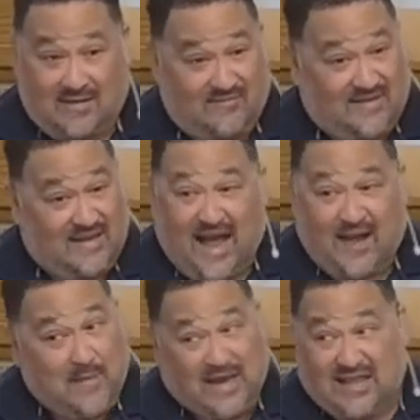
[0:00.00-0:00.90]

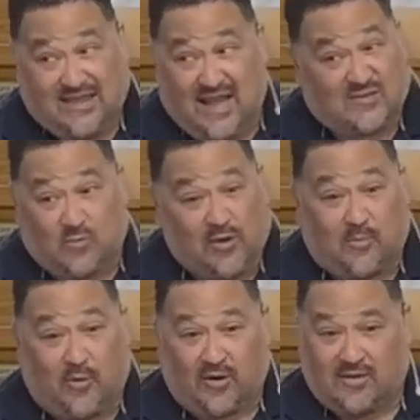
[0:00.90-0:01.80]
not many things more
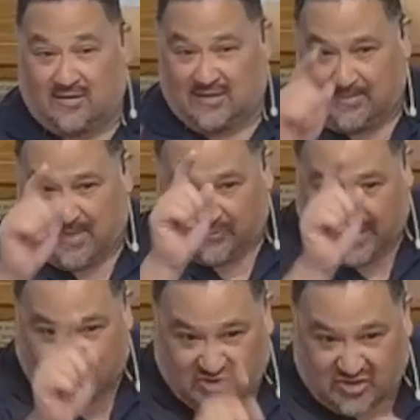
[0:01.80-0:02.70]
important than my
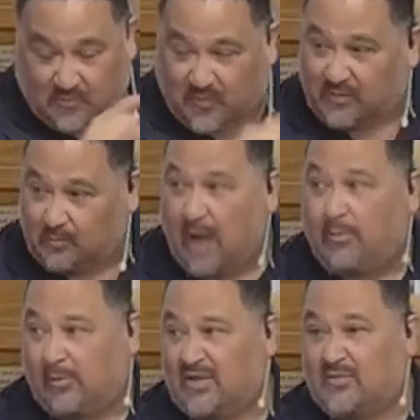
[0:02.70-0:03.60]
relationship with
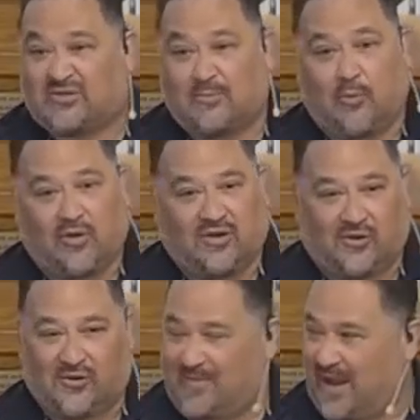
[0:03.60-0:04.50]
probably the most important
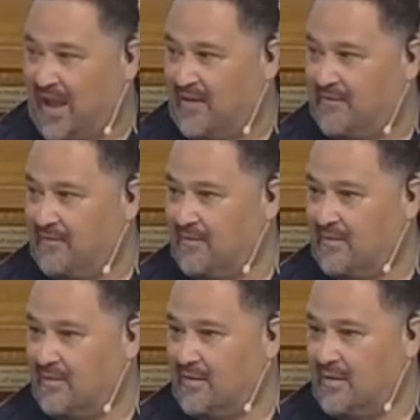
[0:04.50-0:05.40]
girl in my life.
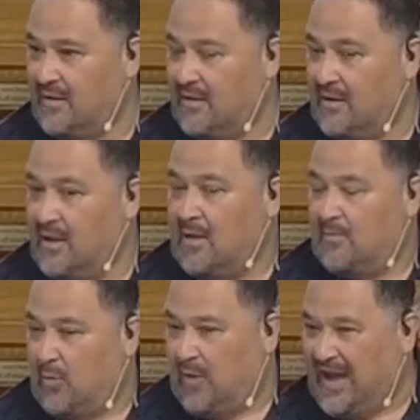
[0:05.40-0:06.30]

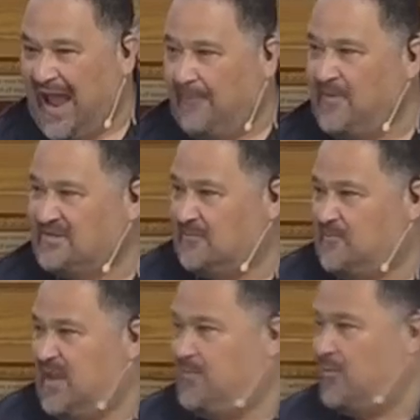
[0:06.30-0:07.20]
But what happens to
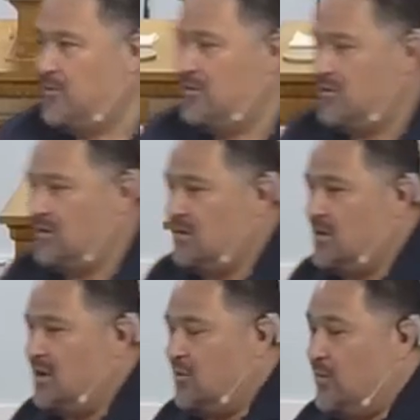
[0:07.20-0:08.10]
people
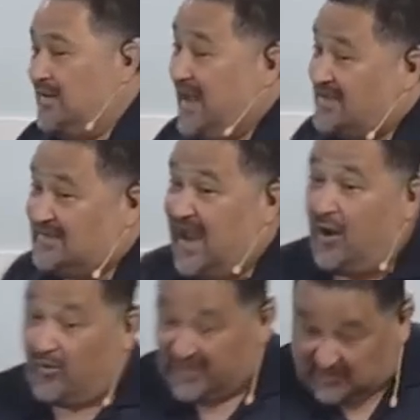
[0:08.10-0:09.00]
when they say,
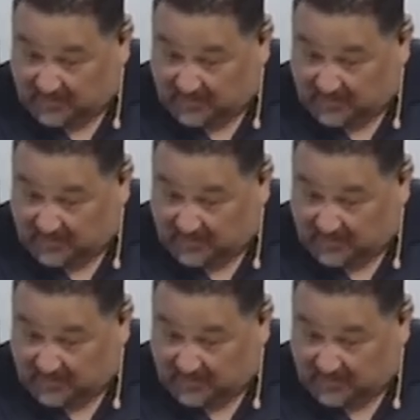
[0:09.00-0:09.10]
oh, this